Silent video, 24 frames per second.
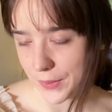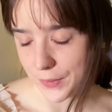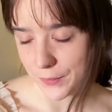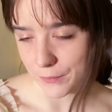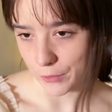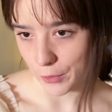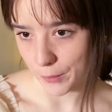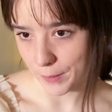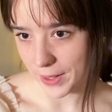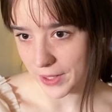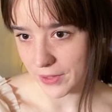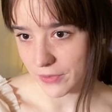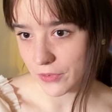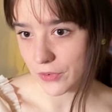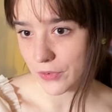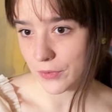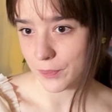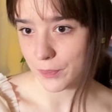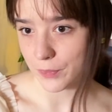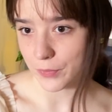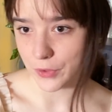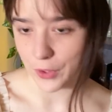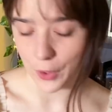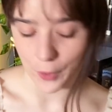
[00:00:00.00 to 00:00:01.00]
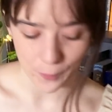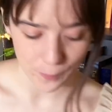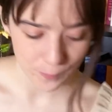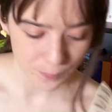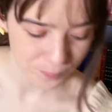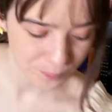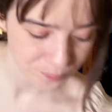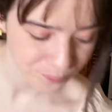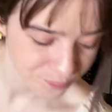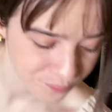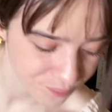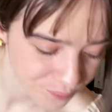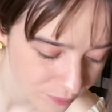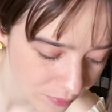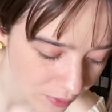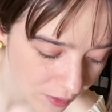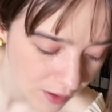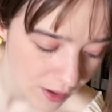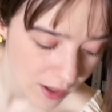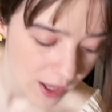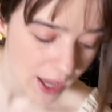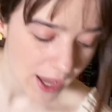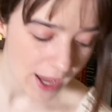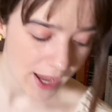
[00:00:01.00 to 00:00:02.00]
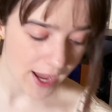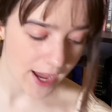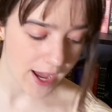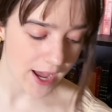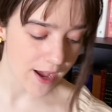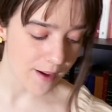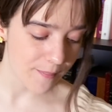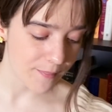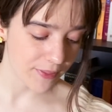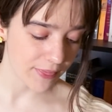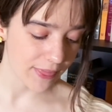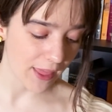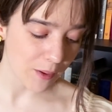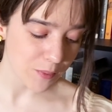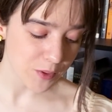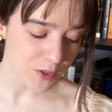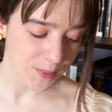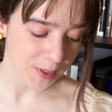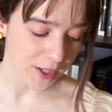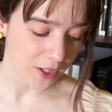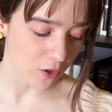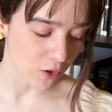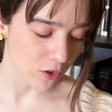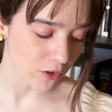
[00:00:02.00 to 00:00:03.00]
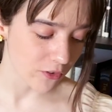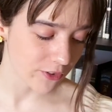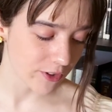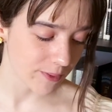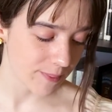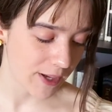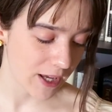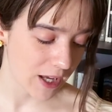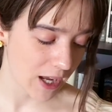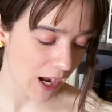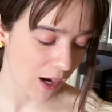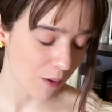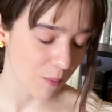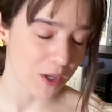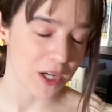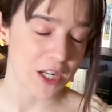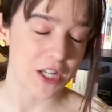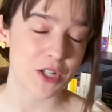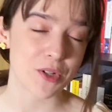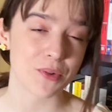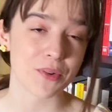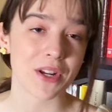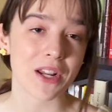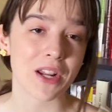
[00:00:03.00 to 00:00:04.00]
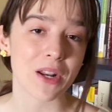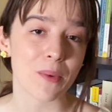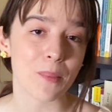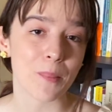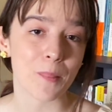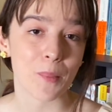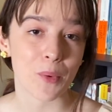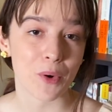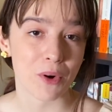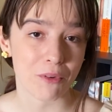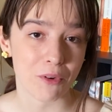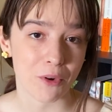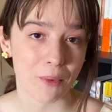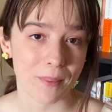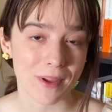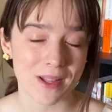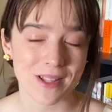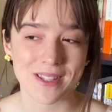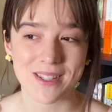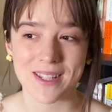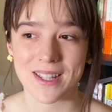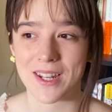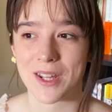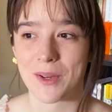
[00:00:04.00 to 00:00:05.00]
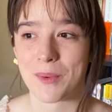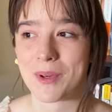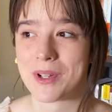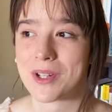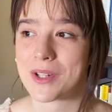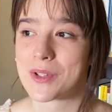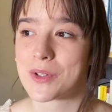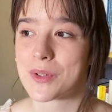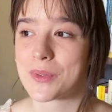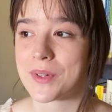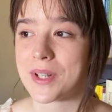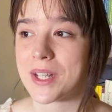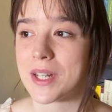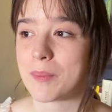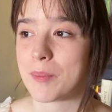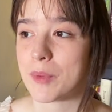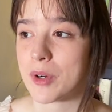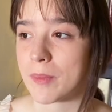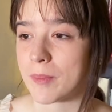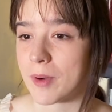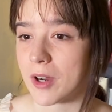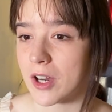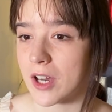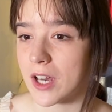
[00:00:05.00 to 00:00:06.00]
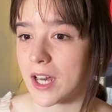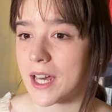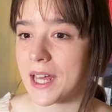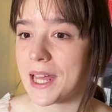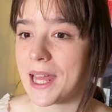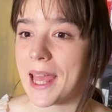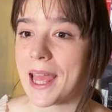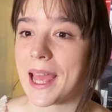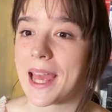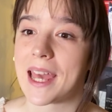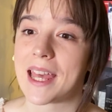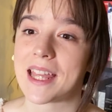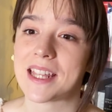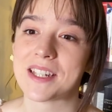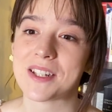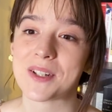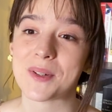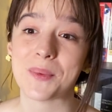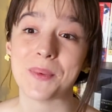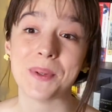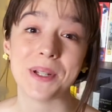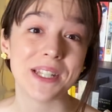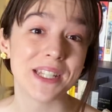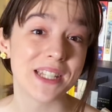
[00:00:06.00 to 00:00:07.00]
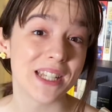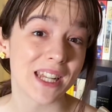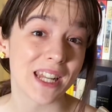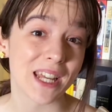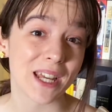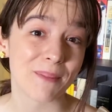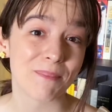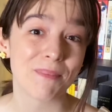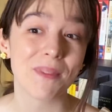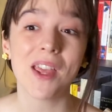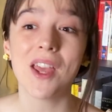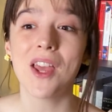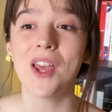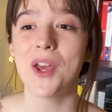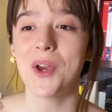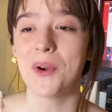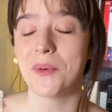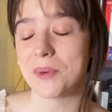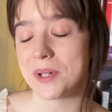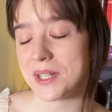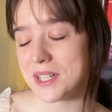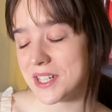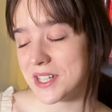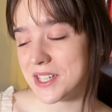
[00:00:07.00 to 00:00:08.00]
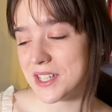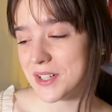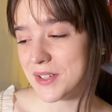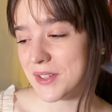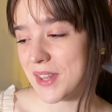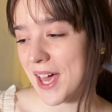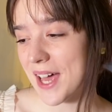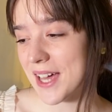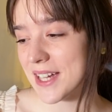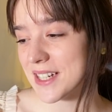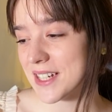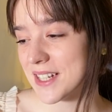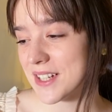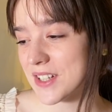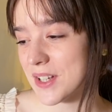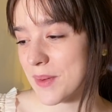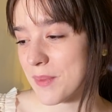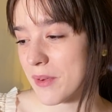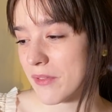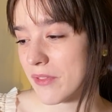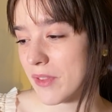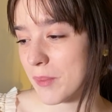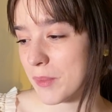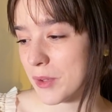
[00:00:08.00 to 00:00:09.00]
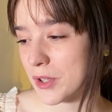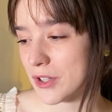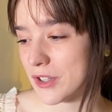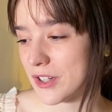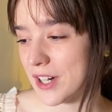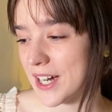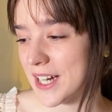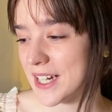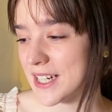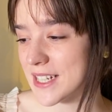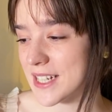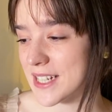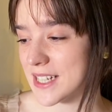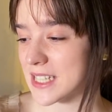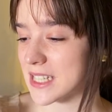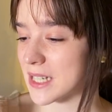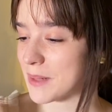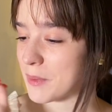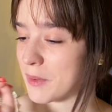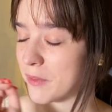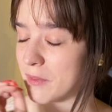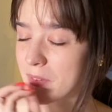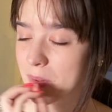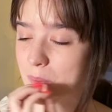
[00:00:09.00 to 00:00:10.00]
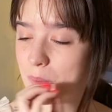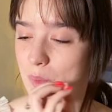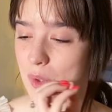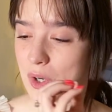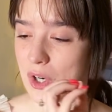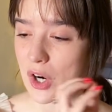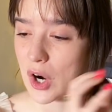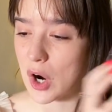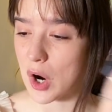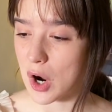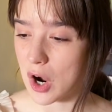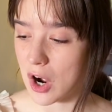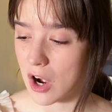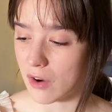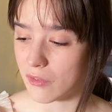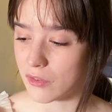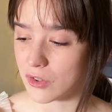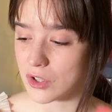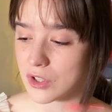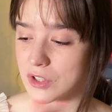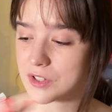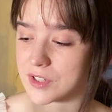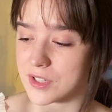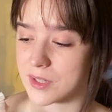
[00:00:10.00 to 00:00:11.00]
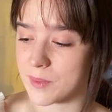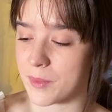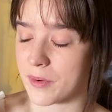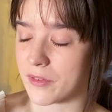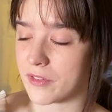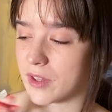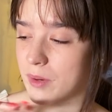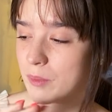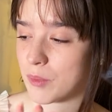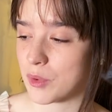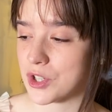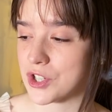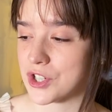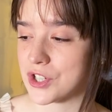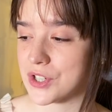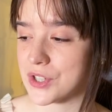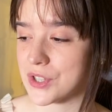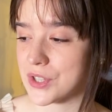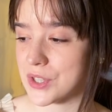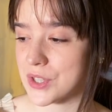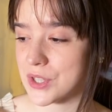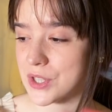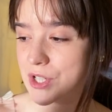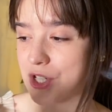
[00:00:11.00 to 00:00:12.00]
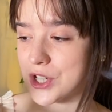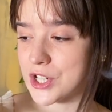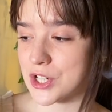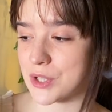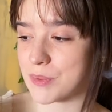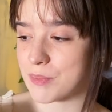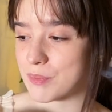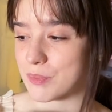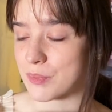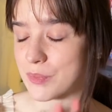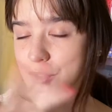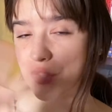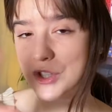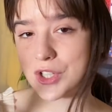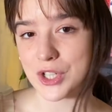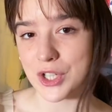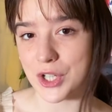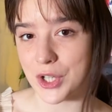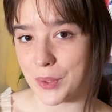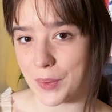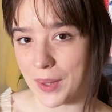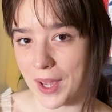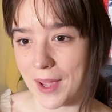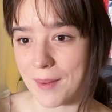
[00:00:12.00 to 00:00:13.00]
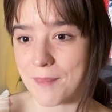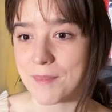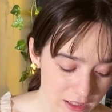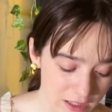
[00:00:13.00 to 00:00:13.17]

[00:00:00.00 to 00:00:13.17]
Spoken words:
romance. So that was my goal for May. I wanted to read more romance and I wanted to read more manga, and we did it. We did do that. Some of them were great, some of them were awful, some of them were just okay.